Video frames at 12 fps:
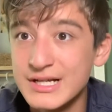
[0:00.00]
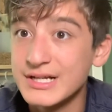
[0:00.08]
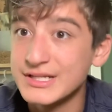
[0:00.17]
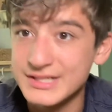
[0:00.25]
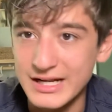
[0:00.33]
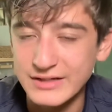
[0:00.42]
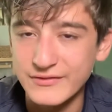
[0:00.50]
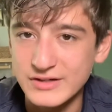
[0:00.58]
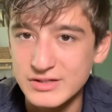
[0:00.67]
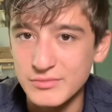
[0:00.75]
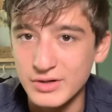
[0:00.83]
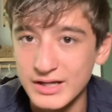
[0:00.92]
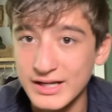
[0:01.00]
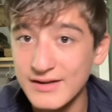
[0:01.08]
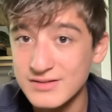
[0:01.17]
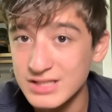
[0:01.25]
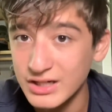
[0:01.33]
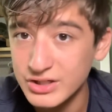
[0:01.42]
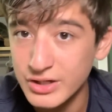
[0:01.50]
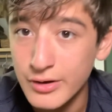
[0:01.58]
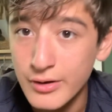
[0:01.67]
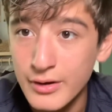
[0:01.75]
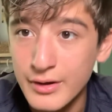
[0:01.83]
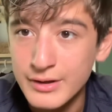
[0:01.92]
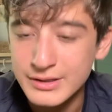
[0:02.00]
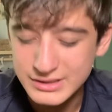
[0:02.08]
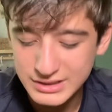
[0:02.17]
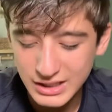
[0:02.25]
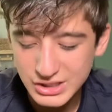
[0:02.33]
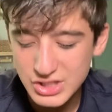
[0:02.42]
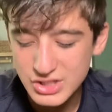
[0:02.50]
science fiction book. And it gives such a